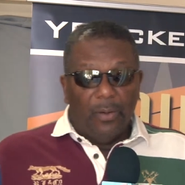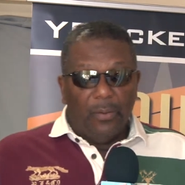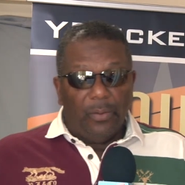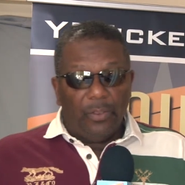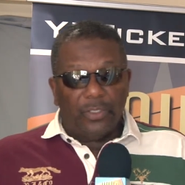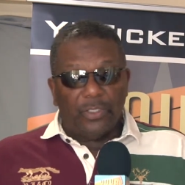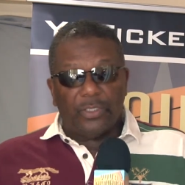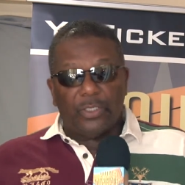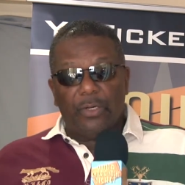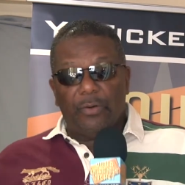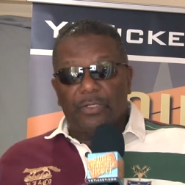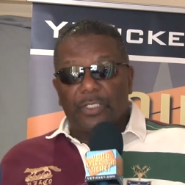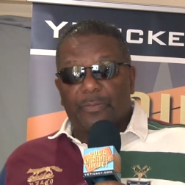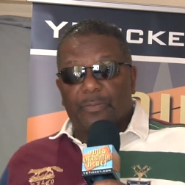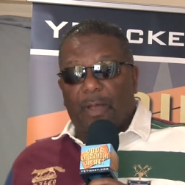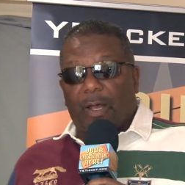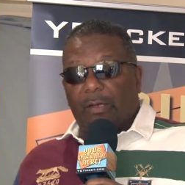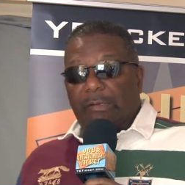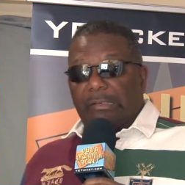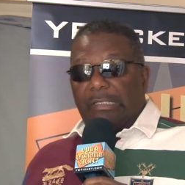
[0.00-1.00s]
Well, the story is
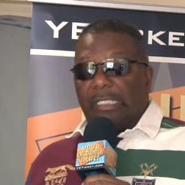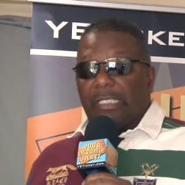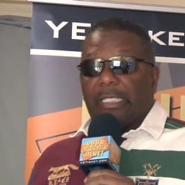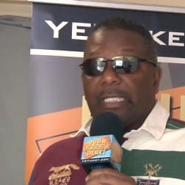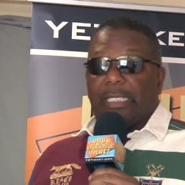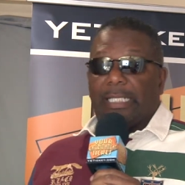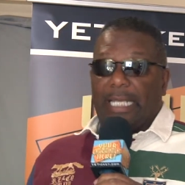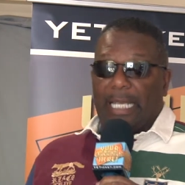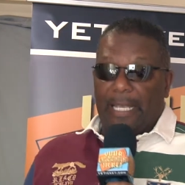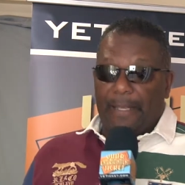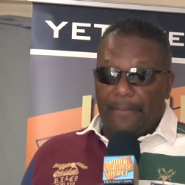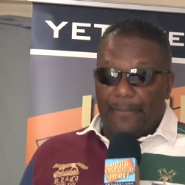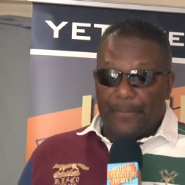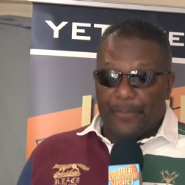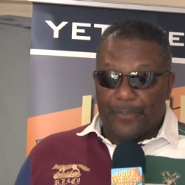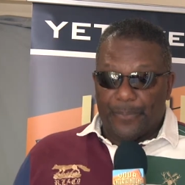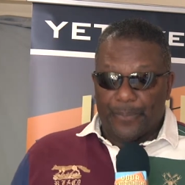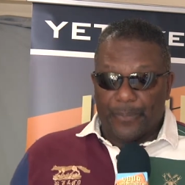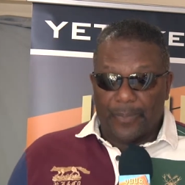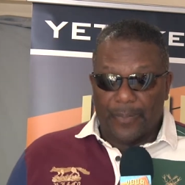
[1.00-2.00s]
about Nikolai.
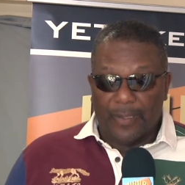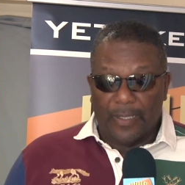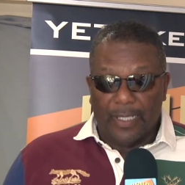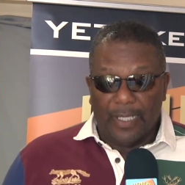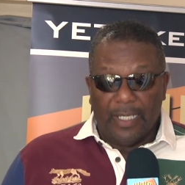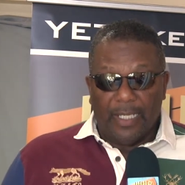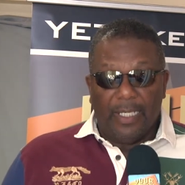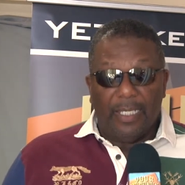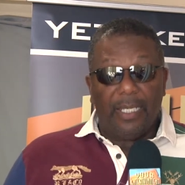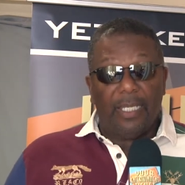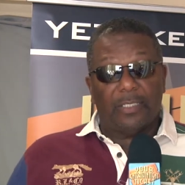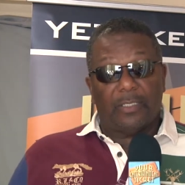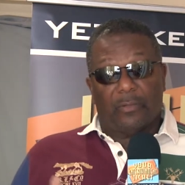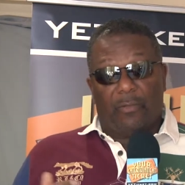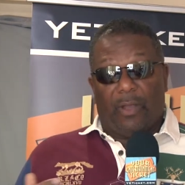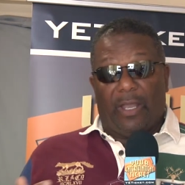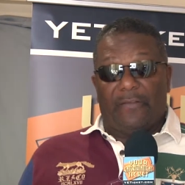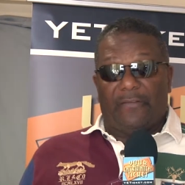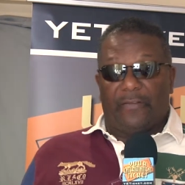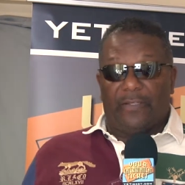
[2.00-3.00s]
He has a
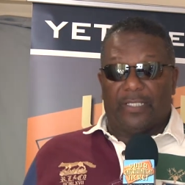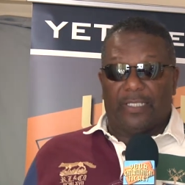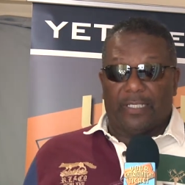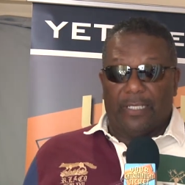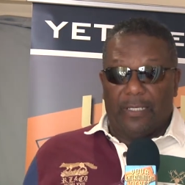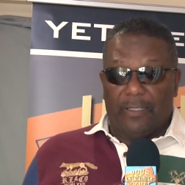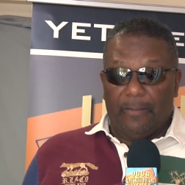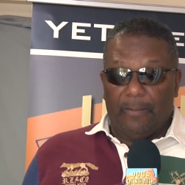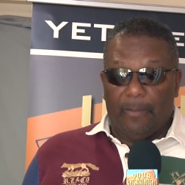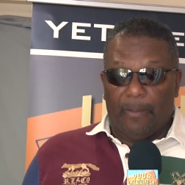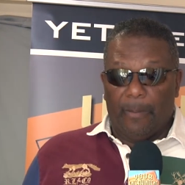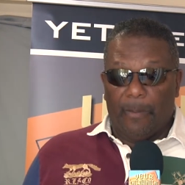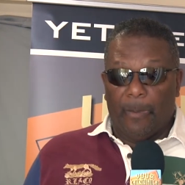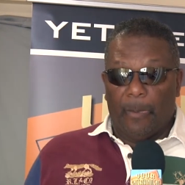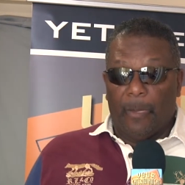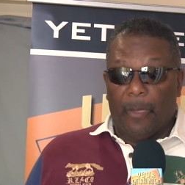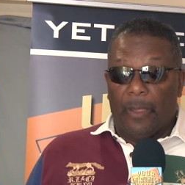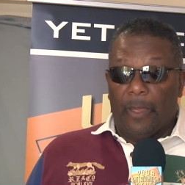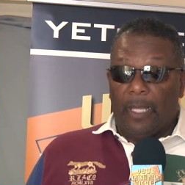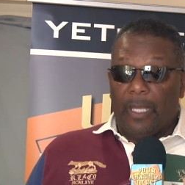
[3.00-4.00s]
wife and son,
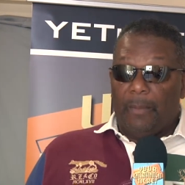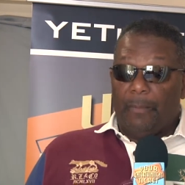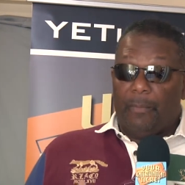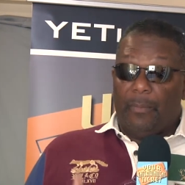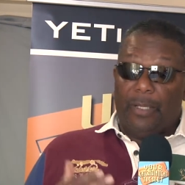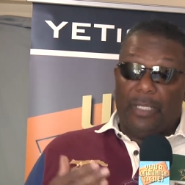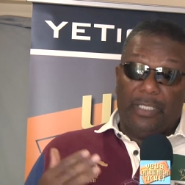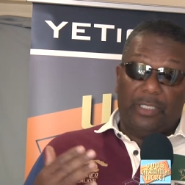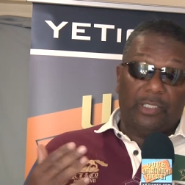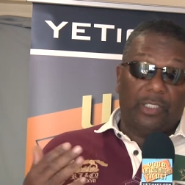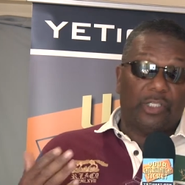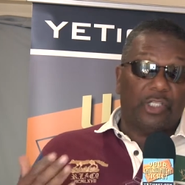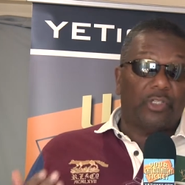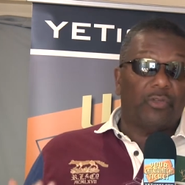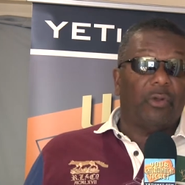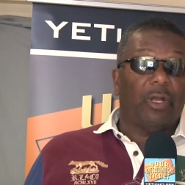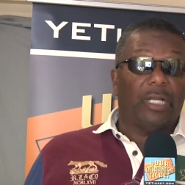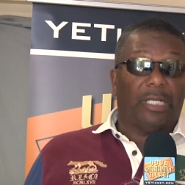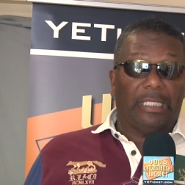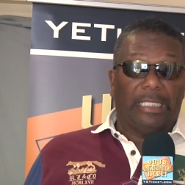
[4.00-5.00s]
but he's a
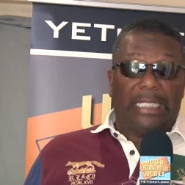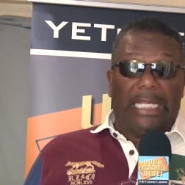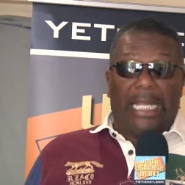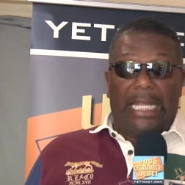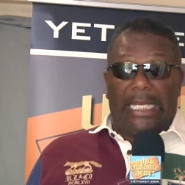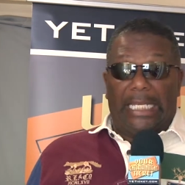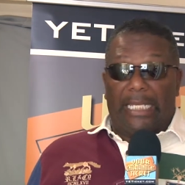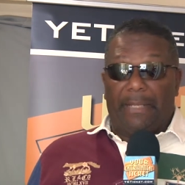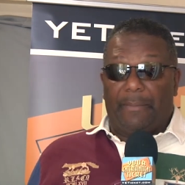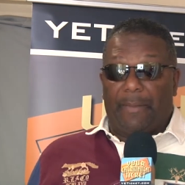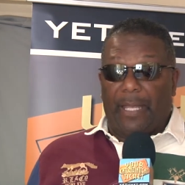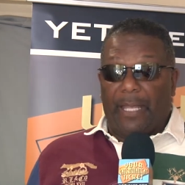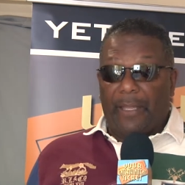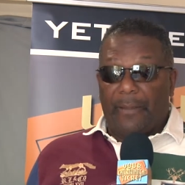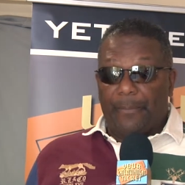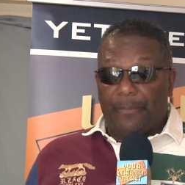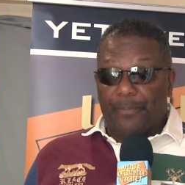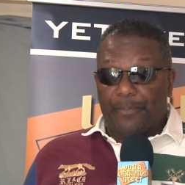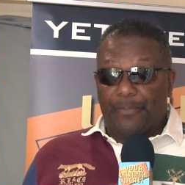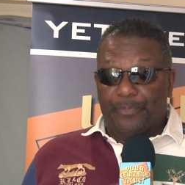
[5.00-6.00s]
struggling
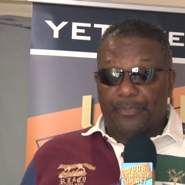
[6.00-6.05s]
handyman.